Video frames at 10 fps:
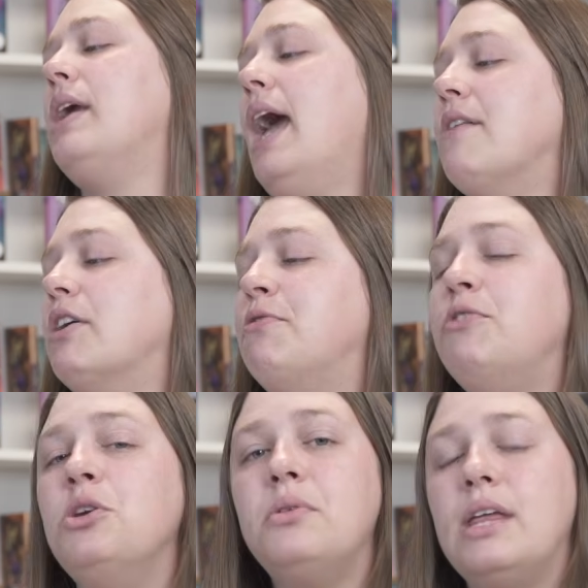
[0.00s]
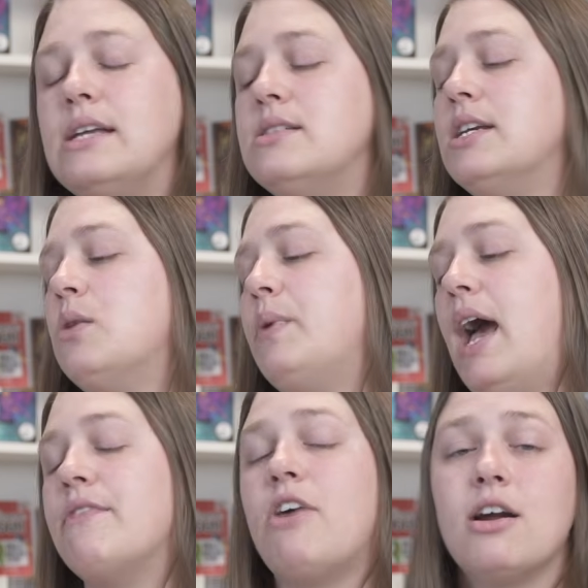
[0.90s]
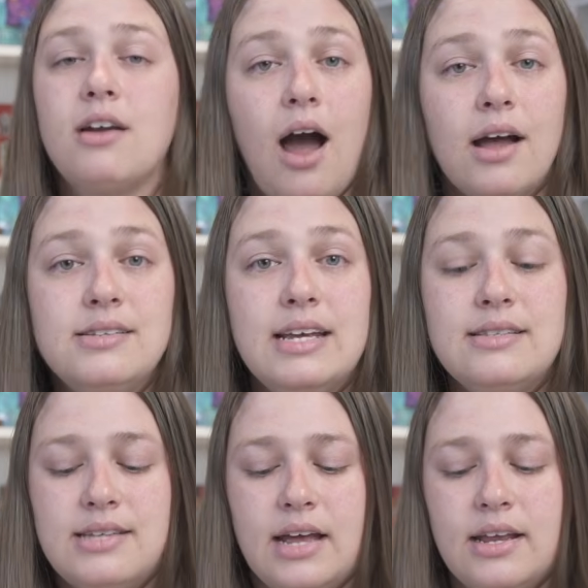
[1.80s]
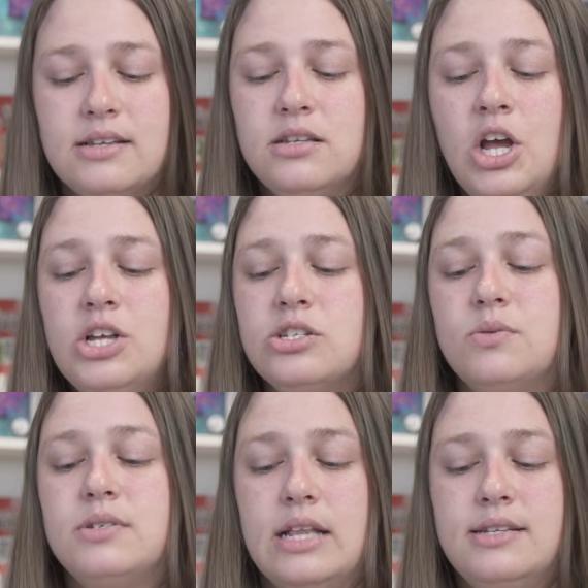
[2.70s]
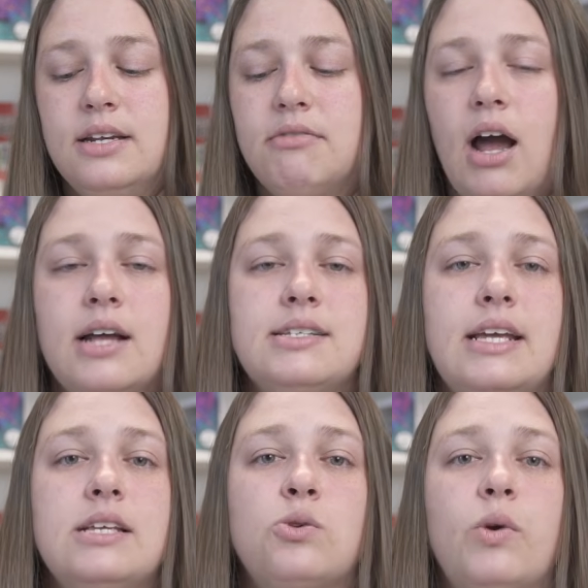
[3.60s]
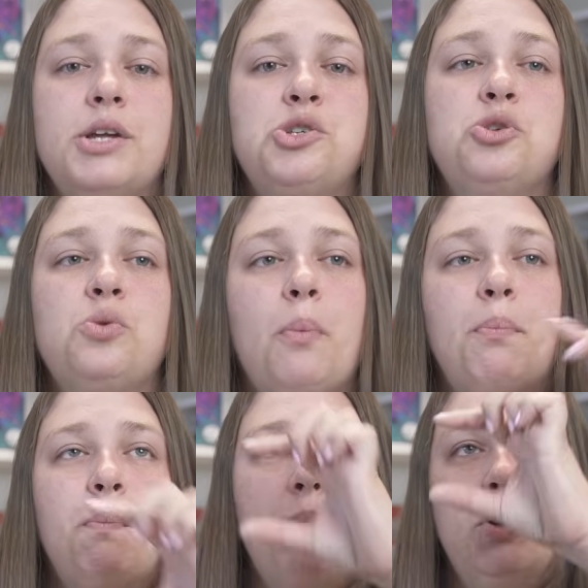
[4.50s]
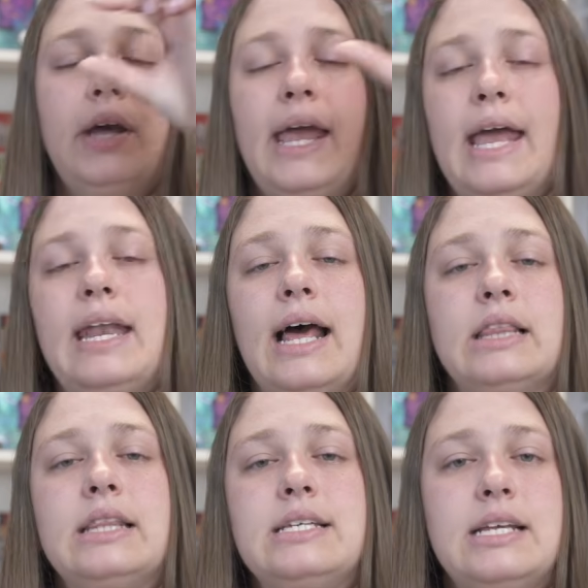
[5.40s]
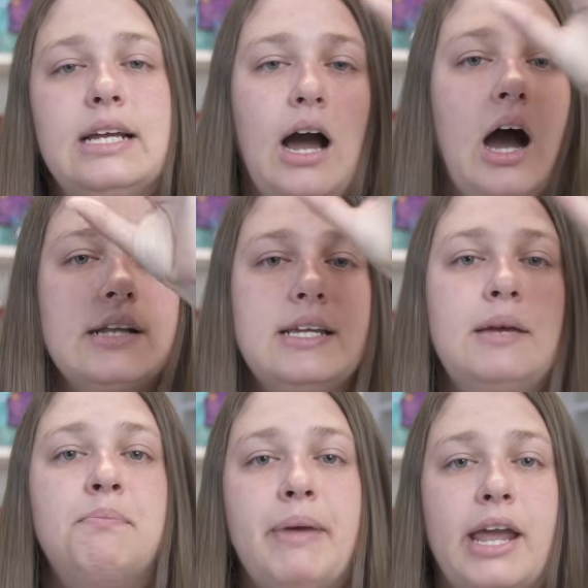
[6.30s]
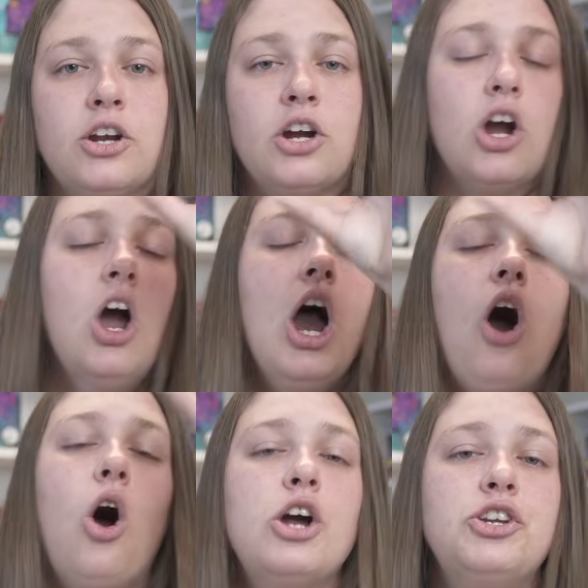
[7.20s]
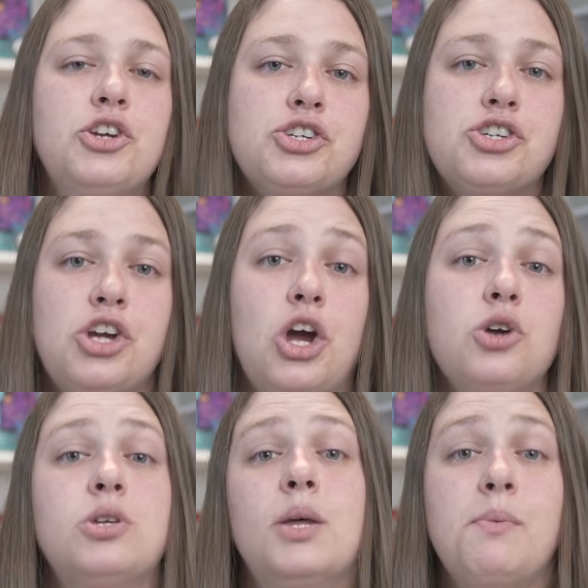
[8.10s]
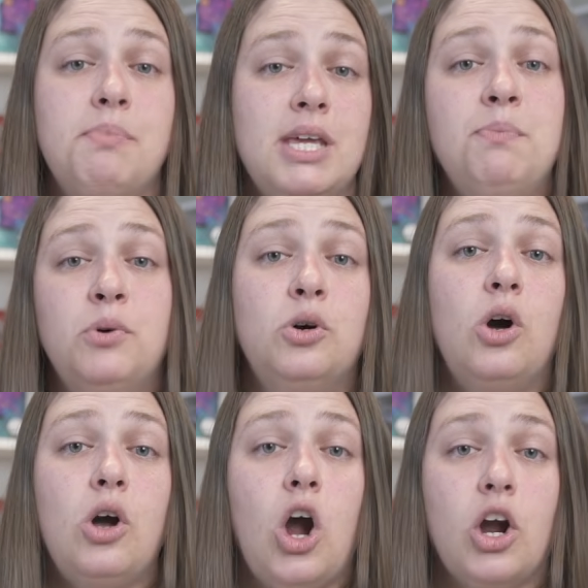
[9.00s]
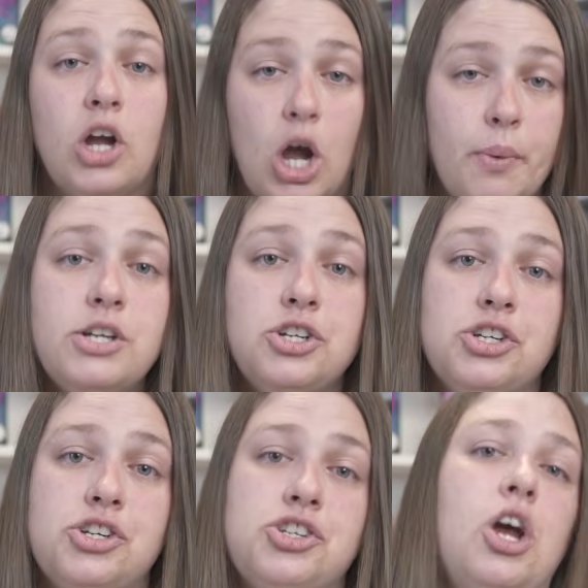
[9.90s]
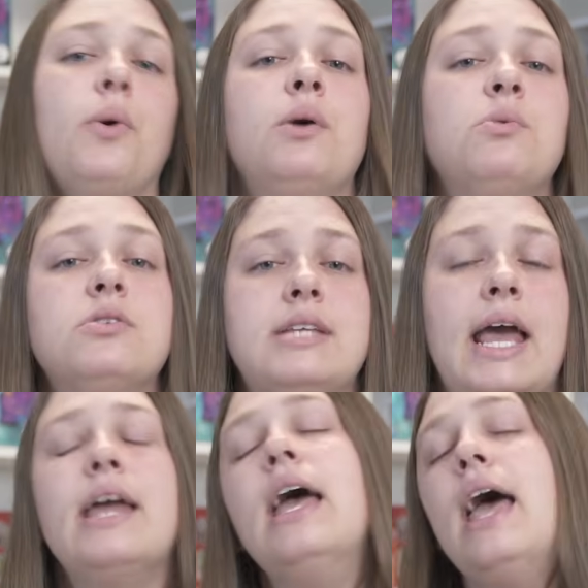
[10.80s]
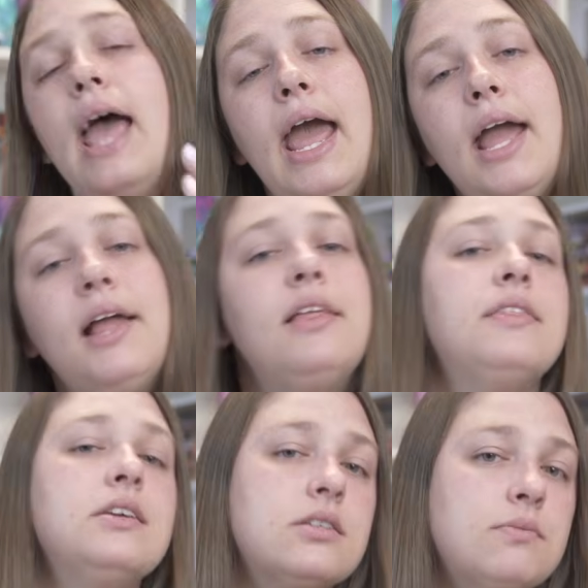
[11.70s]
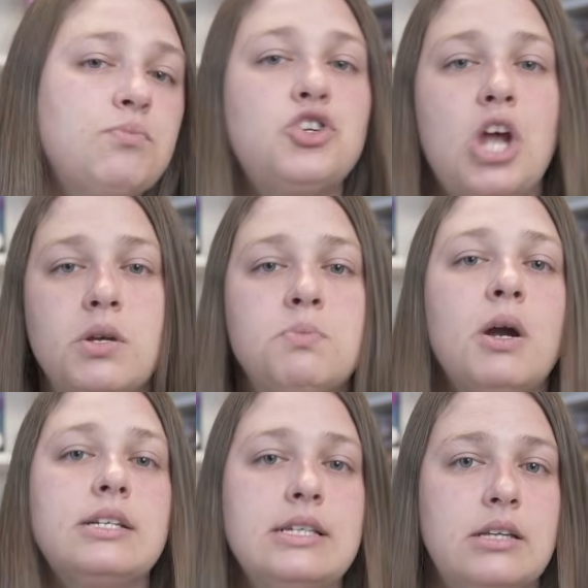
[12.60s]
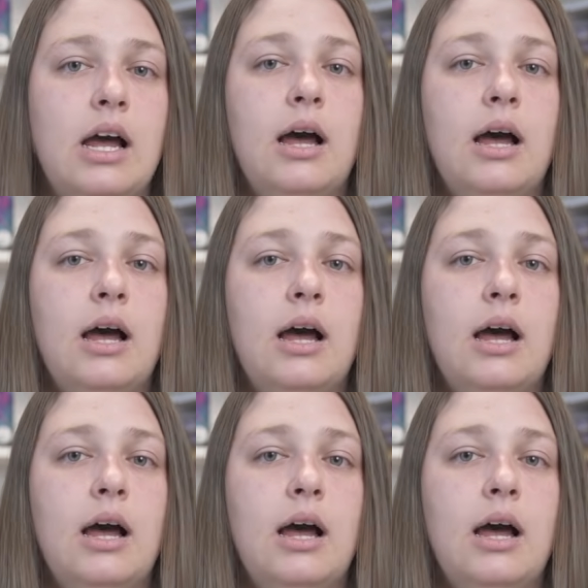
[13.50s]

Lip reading: have a few things here. We have our content settings. So sensitive content is going to put an illicit content banner on your show so that when people are going to your show, it will say, hey, this show is marked as